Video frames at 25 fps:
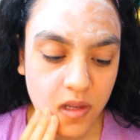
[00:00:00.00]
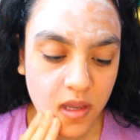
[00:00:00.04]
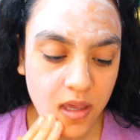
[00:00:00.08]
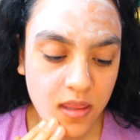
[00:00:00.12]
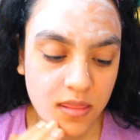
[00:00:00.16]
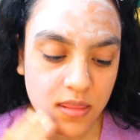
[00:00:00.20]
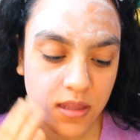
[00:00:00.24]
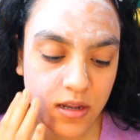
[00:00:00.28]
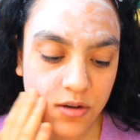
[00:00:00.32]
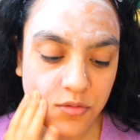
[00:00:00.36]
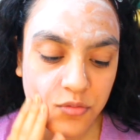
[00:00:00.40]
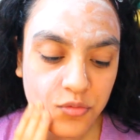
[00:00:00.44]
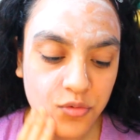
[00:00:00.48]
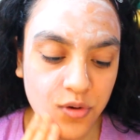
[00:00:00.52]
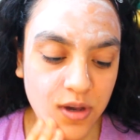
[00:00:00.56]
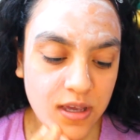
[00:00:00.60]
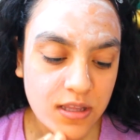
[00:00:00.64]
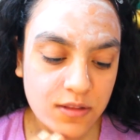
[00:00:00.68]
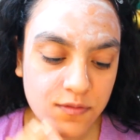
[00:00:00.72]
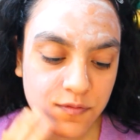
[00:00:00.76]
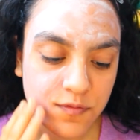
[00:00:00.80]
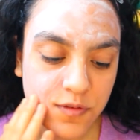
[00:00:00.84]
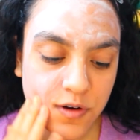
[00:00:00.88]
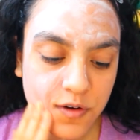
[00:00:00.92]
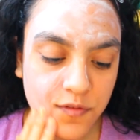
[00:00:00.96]
and then
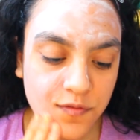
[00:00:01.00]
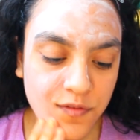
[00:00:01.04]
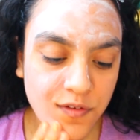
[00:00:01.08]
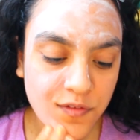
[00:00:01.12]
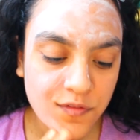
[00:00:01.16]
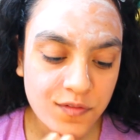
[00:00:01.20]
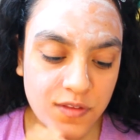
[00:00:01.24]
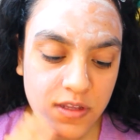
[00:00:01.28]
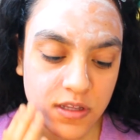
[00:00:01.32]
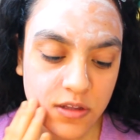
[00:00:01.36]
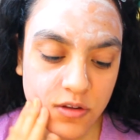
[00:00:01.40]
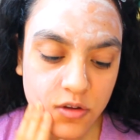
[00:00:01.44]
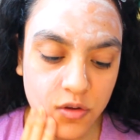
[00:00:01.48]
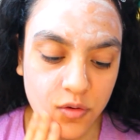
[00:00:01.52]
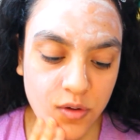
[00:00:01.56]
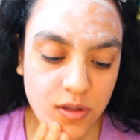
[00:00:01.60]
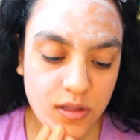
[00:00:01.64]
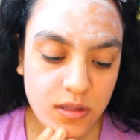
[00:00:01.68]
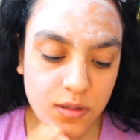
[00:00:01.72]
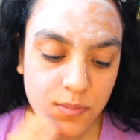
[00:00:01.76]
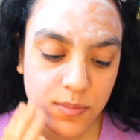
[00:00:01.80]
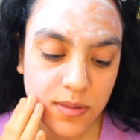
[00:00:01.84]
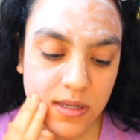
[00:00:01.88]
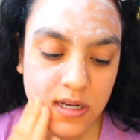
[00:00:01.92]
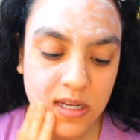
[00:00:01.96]
wait for fifteen to
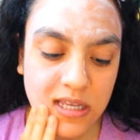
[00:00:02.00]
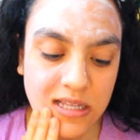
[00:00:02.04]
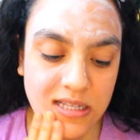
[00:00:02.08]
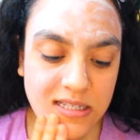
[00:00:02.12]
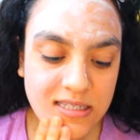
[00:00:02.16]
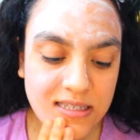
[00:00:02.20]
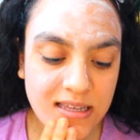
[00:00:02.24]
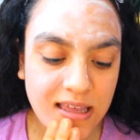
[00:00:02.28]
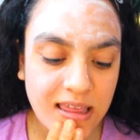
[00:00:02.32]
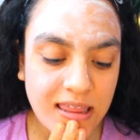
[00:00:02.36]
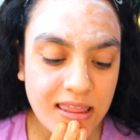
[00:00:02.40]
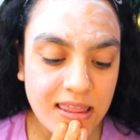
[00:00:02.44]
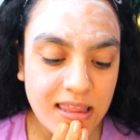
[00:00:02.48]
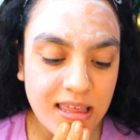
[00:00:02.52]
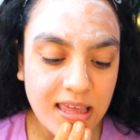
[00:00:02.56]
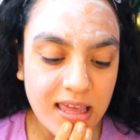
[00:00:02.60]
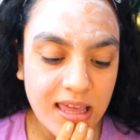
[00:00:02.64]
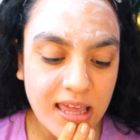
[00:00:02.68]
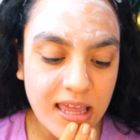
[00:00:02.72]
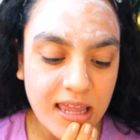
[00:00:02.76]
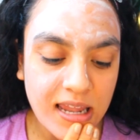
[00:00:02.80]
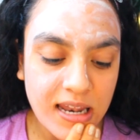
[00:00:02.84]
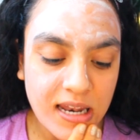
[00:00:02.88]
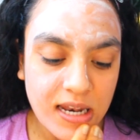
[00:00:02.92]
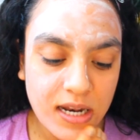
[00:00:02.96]
twenty minutes, and
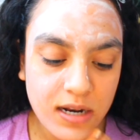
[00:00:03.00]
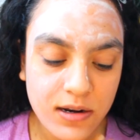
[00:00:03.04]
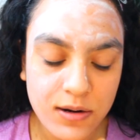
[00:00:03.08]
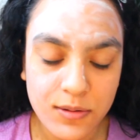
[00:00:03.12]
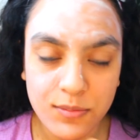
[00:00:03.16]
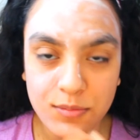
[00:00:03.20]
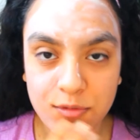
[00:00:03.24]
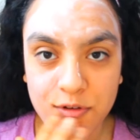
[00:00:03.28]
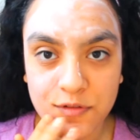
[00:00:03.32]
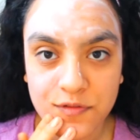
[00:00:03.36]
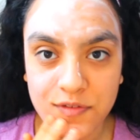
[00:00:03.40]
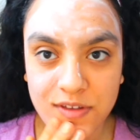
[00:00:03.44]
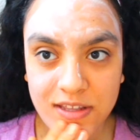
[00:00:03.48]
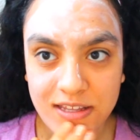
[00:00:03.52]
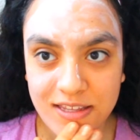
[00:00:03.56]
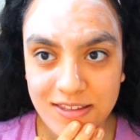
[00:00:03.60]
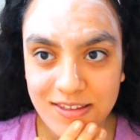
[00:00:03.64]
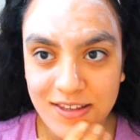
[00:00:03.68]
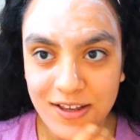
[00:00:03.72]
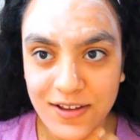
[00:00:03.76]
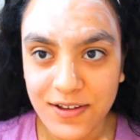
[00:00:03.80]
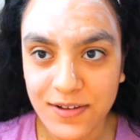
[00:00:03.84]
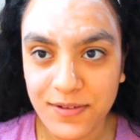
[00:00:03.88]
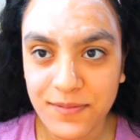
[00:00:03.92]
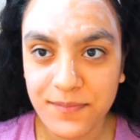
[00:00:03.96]
then remove it.
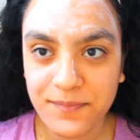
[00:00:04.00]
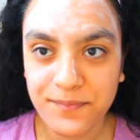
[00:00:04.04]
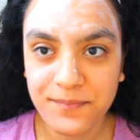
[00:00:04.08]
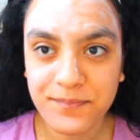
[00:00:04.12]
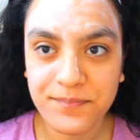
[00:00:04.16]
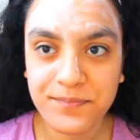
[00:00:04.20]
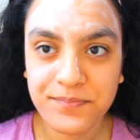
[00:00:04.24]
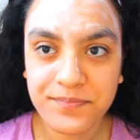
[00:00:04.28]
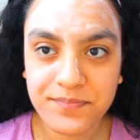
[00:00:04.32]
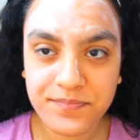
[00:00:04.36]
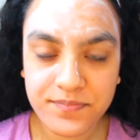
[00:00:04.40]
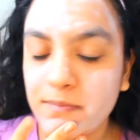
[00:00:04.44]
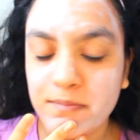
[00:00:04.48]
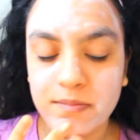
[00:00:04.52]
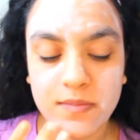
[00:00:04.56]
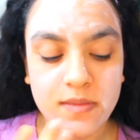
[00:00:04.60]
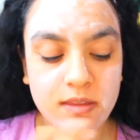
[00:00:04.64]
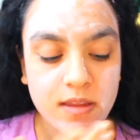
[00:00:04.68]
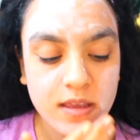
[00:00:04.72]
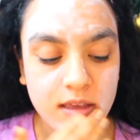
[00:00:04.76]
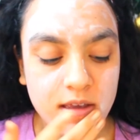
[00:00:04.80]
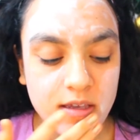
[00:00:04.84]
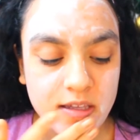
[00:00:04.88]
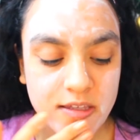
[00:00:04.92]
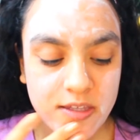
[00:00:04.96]
So,
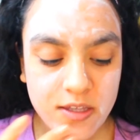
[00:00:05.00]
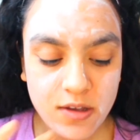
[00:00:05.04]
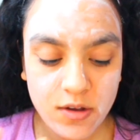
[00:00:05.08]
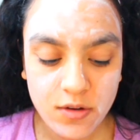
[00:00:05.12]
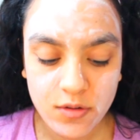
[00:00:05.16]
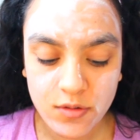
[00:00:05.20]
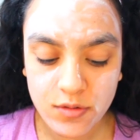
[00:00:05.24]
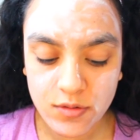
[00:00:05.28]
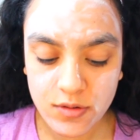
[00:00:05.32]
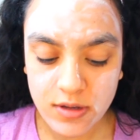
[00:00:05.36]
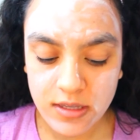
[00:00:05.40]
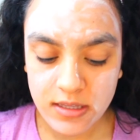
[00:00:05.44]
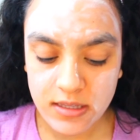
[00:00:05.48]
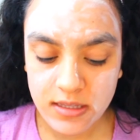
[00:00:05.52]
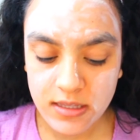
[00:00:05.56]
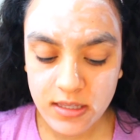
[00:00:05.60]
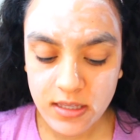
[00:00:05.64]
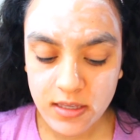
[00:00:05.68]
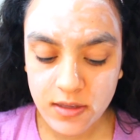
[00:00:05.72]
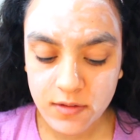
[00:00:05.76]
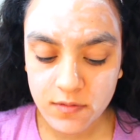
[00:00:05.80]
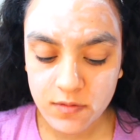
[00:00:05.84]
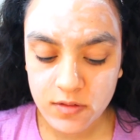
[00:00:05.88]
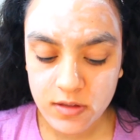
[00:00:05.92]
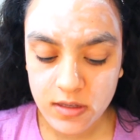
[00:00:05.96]
so it
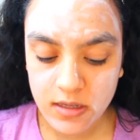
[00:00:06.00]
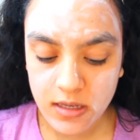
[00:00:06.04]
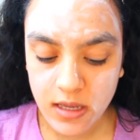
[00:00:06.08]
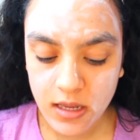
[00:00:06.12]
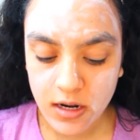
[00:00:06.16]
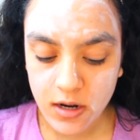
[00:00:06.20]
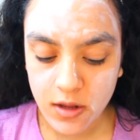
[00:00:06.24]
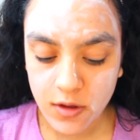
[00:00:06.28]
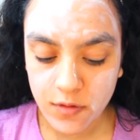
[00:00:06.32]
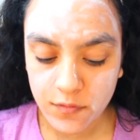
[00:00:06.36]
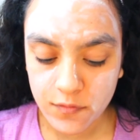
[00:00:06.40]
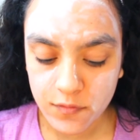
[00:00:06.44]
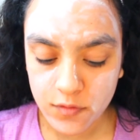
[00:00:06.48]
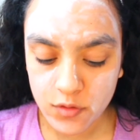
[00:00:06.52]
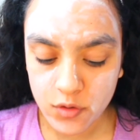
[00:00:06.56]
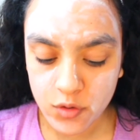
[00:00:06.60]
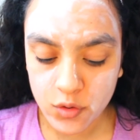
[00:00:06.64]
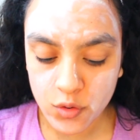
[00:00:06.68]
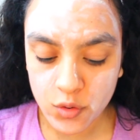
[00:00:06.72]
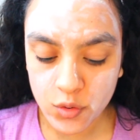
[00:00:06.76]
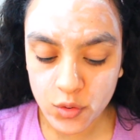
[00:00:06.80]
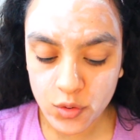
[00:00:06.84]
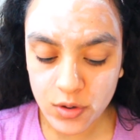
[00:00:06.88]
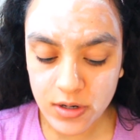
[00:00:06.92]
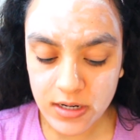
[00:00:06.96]
gives a kind of
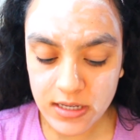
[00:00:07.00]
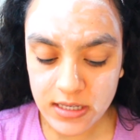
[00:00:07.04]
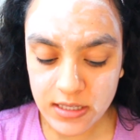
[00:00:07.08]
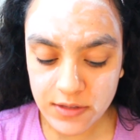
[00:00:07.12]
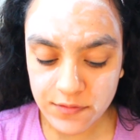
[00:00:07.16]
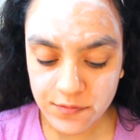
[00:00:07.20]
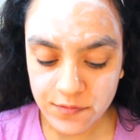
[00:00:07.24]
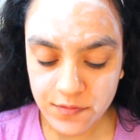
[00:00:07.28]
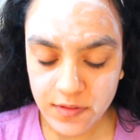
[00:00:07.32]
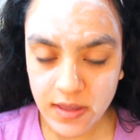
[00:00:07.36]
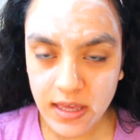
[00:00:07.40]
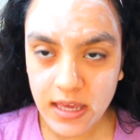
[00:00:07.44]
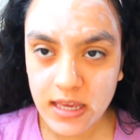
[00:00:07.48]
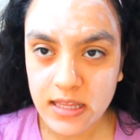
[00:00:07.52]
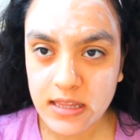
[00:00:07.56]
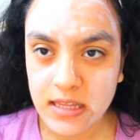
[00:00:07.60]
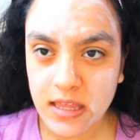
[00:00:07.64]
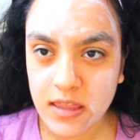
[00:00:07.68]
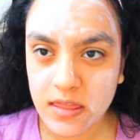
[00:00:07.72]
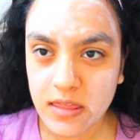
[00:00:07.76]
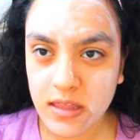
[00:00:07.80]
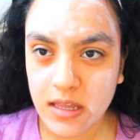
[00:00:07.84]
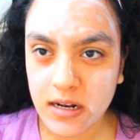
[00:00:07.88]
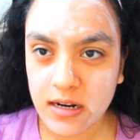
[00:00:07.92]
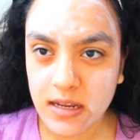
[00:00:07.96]
cooling effect,
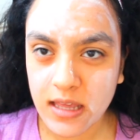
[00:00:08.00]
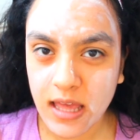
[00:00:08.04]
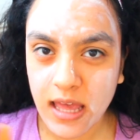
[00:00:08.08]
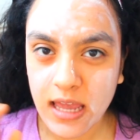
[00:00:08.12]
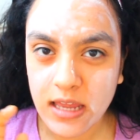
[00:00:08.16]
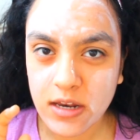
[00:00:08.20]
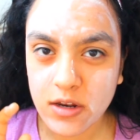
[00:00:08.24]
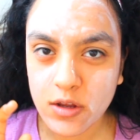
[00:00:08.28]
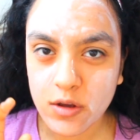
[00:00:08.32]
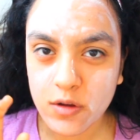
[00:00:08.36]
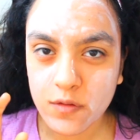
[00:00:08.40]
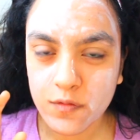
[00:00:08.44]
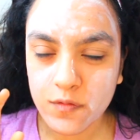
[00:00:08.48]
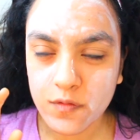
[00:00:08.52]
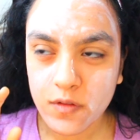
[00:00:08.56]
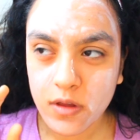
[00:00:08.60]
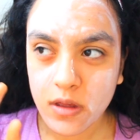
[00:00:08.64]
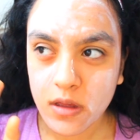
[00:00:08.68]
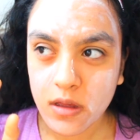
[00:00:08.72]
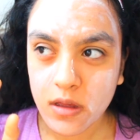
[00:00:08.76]
and then kind of